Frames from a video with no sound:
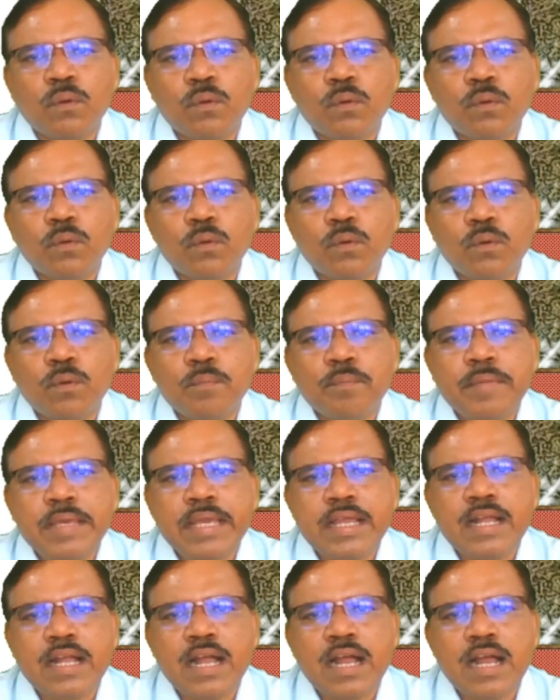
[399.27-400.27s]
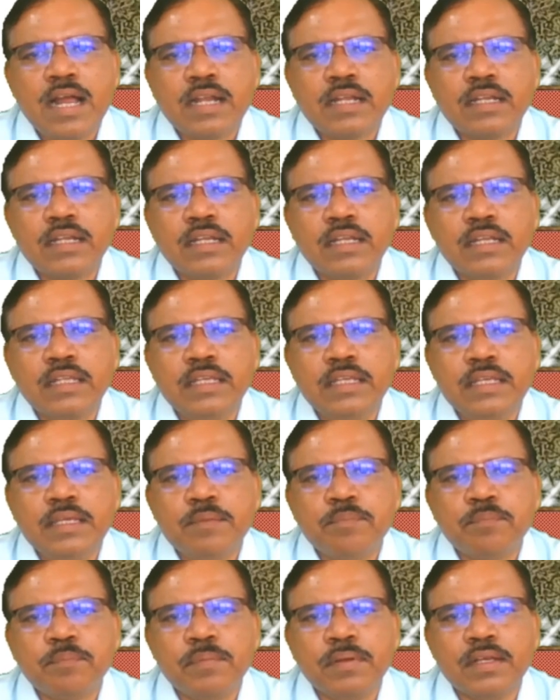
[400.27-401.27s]
omega
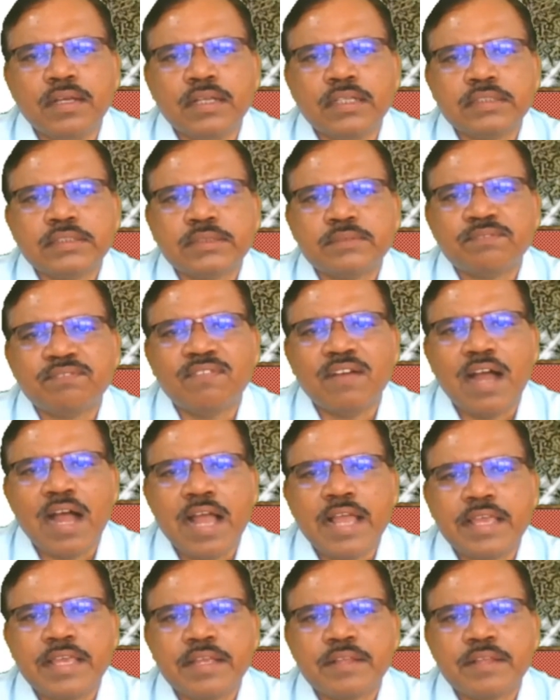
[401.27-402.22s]
t plus phi.